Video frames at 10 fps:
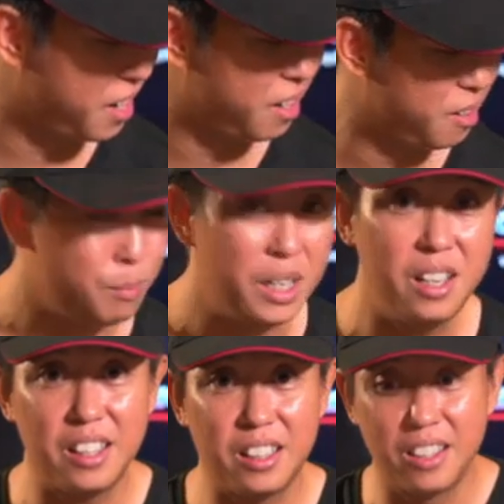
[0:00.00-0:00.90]
their
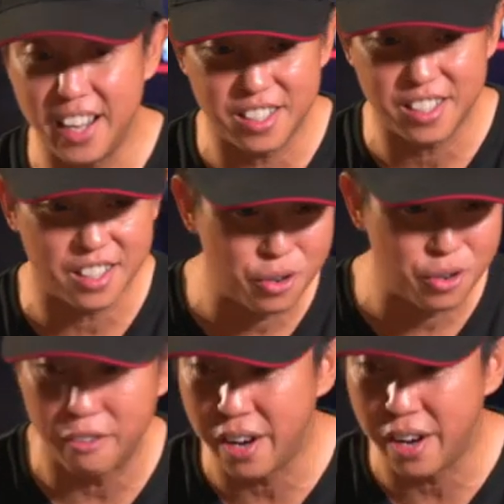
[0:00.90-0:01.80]
mini little lights and
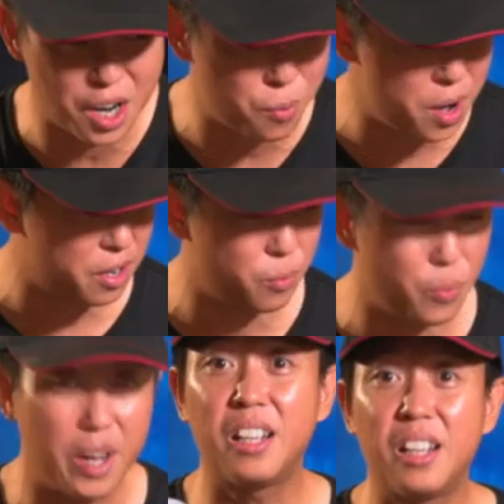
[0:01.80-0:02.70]
trying to find their way
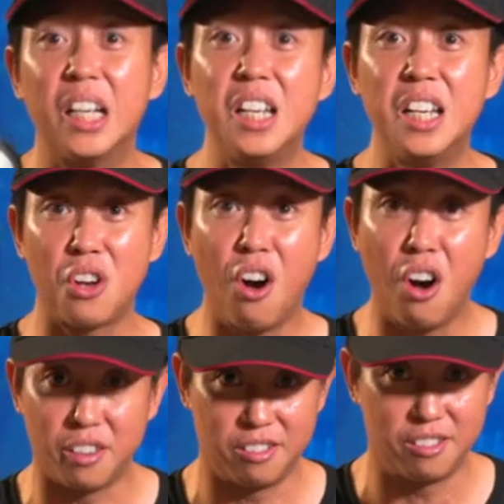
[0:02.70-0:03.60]
around. When I turn this
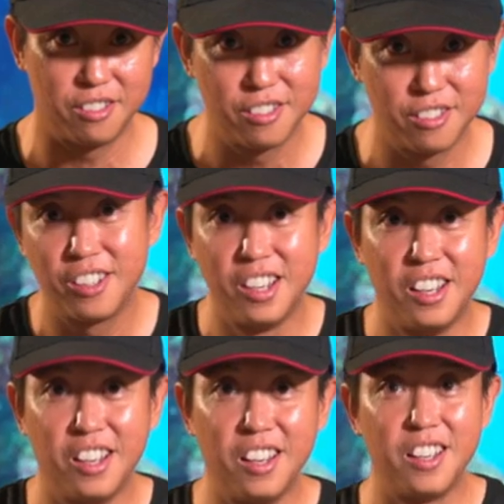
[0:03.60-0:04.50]
on,
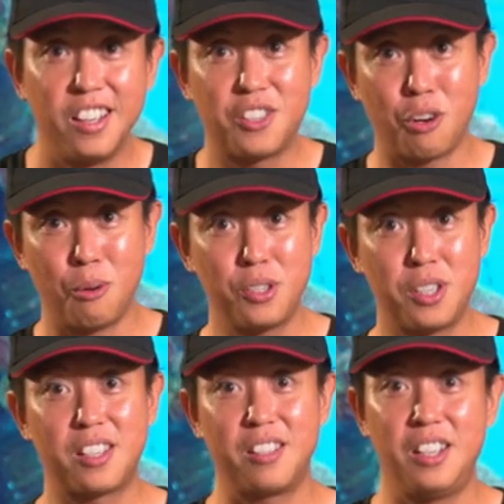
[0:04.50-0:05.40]
it's
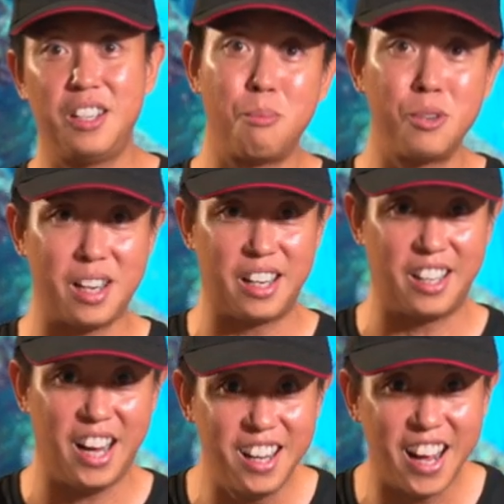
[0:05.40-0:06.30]
almost
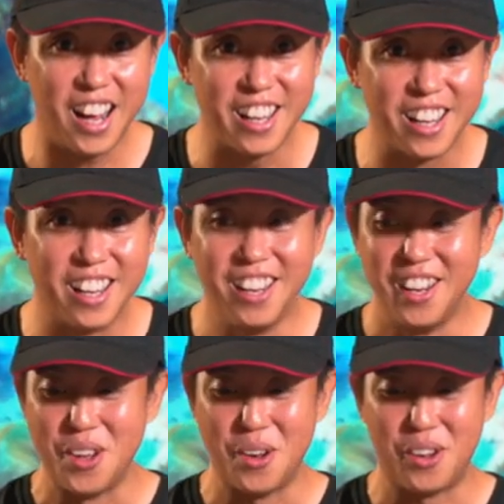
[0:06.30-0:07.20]
like daylight.
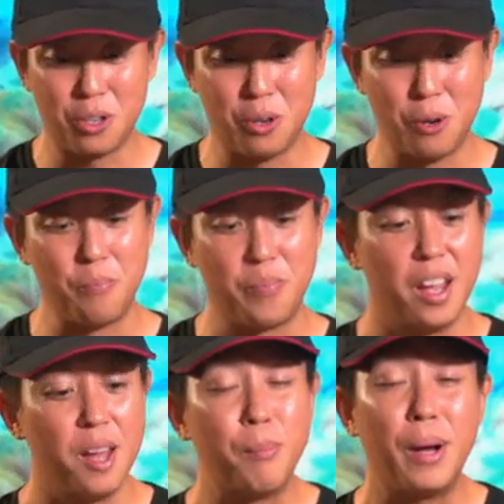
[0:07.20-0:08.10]
Okay, so,
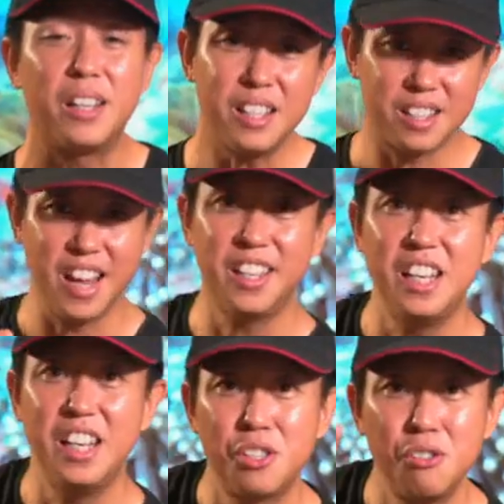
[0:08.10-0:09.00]
but this
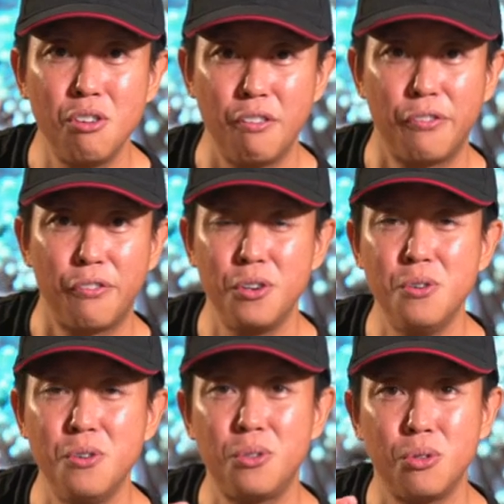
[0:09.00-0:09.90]
light is not for
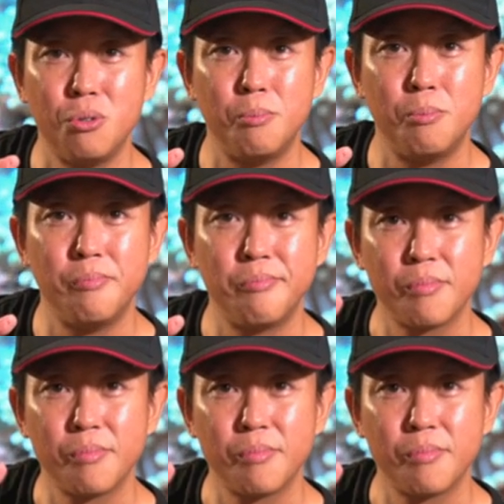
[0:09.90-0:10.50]
you to